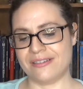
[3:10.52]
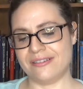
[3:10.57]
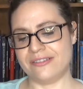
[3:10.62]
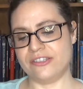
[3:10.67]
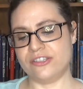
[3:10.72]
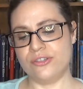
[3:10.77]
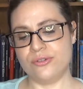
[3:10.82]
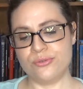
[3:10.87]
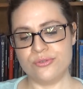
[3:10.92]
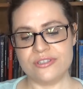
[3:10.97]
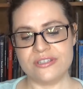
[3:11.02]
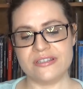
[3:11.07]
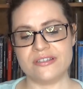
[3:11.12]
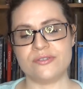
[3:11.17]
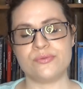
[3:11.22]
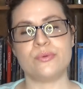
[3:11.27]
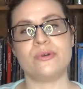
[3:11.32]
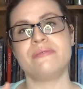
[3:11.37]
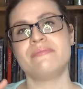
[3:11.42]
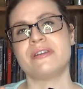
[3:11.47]
use
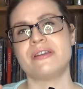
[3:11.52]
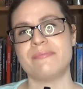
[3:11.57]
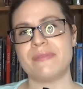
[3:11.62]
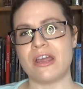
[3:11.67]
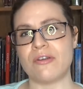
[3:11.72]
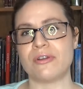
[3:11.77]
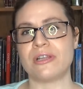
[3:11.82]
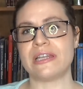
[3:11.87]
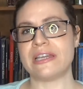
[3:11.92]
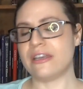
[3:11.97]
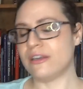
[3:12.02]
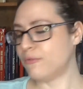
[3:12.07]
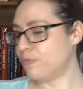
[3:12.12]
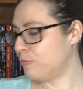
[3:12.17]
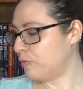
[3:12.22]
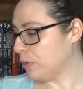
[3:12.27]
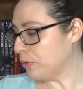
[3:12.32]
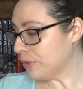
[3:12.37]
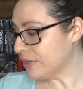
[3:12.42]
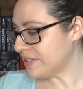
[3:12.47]
this one, but I'm not really gonna
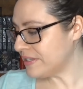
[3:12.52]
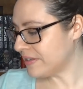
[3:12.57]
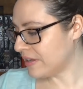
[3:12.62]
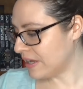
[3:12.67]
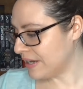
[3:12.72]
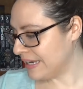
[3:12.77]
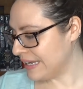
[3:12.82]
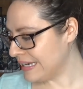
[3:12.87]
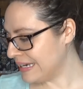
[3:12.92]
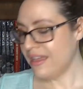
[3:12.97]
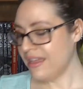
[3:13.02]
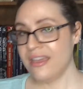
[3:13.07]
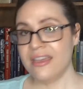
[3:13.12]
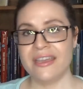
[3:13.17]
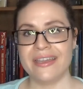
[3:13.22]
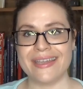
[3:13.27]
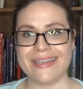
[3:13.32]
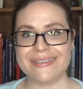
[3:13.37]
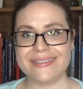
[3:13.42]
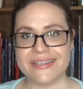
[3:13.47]
focus on it.
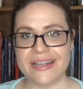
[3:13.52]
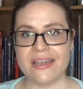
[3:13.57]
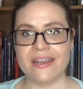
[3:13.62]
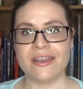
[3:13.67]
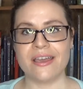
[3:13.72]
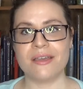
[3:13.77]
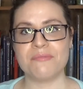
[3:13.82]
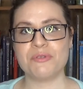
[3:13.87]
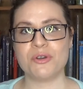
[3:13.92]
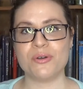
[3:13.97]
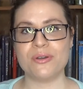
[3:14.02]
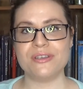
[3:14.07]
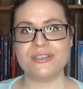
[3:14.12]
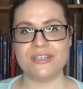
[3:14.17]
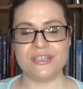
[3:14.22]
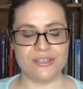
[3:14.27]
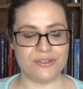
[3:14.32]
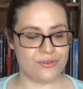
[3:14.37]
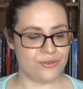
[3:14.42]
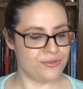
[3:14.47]
Instead I'm going
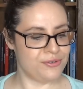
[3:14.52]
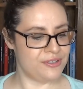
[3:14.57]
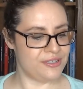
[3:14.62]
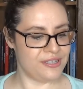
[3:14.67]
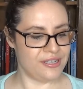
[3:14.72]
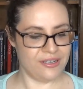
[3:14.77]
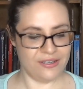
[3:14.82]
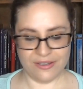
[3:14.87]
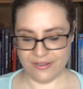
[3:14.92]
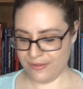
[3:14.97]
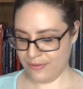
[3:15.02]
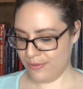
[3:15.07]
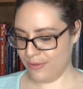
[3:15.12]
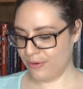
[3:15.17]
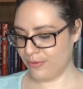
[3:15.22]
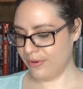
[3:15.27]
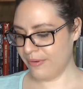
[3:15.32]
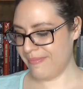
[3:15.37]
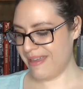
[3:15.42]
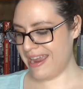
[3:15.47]
to use
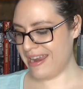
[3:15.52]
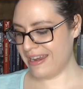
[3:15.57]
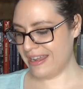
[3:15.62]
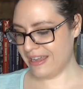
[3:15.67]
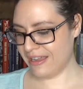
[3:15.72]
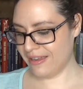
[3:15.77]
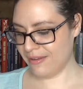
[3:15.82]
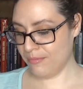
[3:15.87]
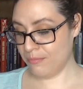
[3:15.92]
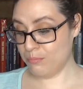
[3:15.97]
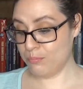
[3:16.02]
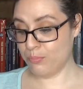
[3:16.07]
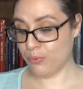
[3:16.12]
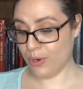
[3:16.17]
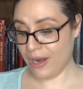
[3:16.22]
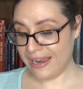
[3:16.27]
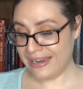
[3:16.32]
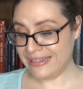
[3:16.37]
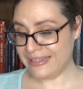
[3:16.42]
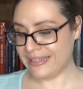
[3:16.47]
the remaining
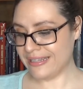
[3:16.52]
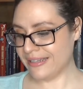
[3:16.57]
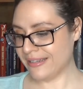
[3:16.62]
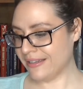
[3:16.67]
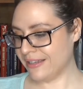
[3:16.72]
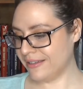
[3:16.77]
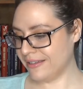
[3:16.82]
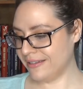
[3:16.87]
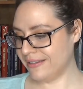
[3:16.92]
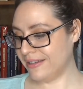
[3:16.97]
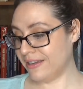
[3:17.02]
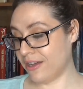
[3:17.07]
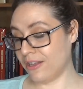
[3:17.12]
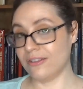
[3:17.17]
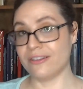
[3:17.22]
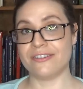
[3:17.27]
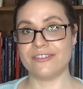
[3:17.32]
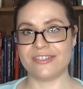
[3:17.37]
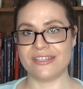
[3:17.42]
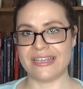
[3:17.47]
bright
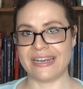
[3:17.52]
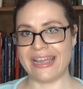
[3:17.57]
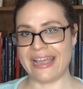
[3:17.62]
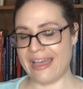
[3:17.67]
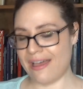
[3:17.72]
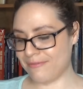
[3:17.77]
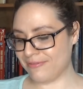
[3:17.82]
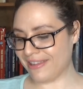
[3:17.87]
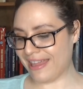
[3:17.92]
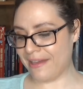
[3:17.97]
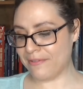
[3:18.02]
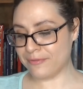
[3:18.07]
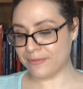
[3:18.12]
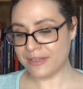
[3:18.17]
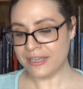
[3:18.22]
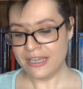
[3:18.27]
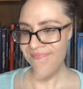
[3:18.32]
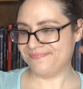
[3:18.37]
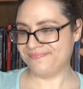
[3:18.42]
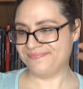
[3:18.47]
colors that I have
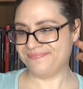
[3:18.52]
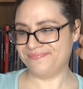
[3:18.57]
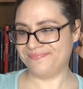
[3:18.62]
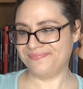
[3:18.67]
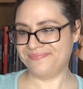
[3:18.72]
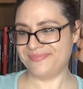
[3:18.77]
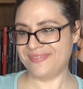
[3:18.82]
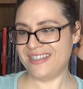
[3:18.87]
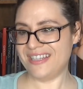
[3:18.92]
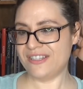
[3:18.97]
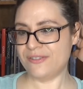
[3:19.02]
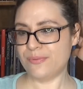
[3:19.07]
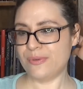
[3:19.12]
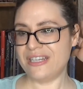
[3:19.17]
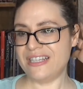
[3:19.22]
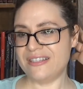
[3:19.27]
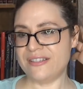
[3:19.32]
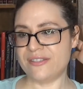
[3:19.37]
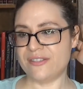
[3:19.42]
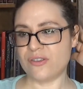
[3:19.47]
left. This
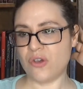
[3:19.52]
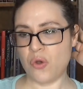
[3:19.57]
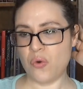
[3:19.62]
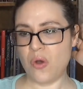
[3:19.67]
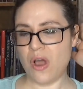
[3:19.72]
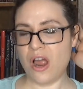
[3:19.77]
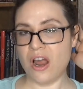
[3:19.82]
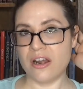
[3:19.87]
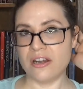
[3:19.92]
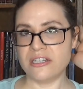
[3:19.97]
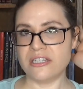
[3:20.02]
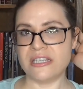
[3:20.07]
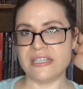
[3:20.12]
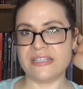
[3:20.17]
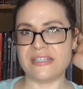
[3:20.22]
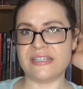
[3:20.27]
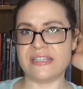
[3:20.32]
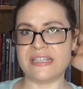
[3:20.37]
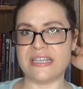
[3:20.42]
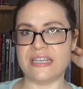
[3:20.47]
one is so hard
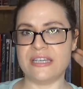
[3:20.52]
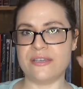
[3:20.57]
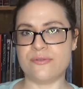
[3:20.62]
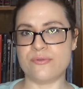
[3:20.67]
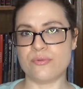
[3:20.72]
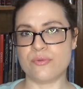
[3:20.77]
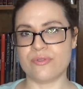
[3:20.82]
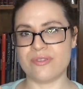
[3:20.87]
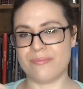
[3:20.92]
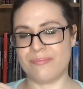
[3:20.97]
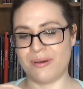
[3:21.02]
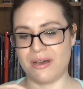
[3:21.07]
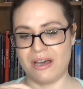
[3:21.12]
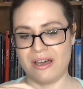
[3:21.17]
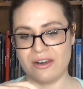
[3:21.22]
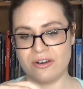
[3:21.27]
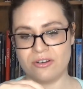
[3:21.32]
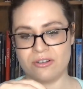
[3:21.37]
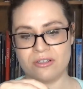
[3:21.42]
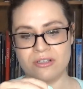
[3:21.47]
to see through the
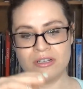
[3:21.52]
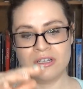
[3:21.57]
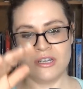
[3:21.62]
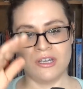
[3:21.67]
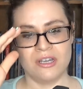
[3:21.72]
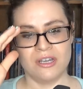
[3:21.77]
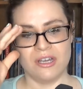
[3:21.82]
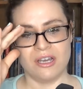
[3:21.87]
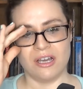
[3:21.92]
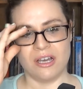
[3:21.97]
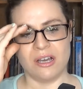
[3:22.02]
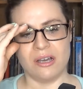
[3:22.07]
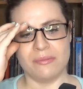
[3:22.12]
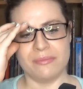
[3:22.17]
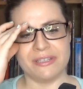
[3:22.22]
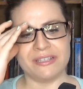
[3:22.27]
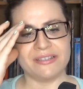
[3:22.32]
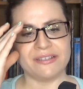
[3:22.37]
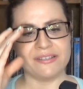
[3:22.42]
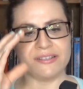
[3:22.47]
bottle.
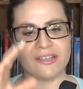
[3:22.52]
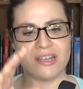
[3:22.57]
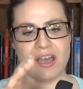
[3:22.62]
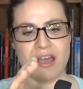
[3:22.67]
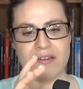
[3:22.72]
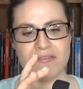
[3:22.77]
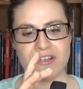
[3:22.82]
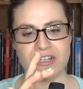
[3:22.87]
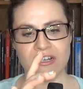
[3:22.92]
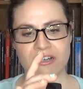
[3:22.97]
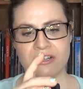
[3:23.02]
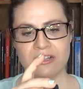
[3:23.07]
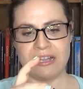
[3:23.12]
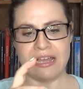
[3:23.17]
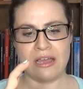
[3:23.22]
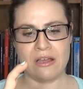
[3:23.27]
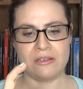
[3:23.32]
It's this CoverGirl